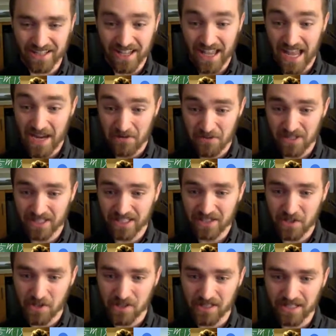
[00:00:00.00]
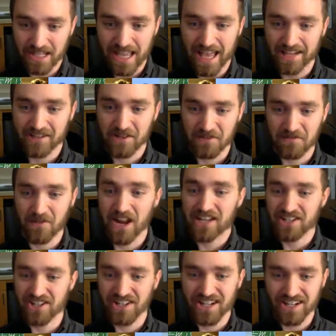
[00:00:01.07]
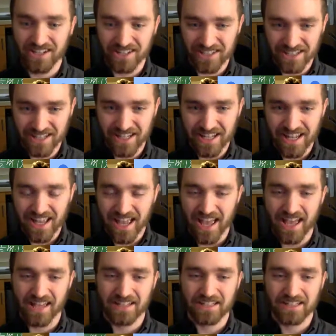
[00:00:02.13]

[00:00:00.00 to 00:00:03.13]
a really good editor for engineers. And